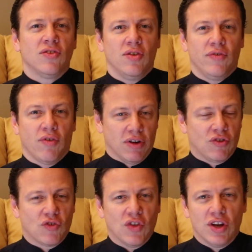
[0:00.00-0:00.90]
So if you're
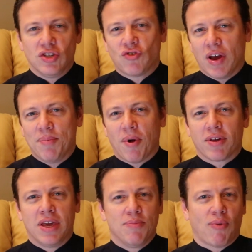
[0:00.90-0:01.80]
interested in
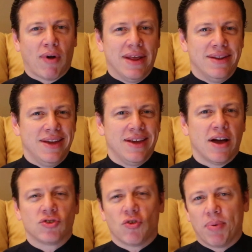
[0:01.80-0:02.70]
trademarking, branding,
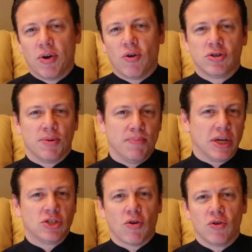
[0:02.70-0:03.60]
entrepreneurship,
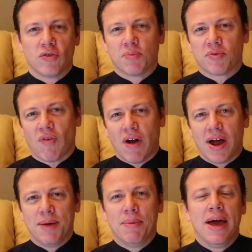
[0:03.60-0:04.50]
make sure you subscribe.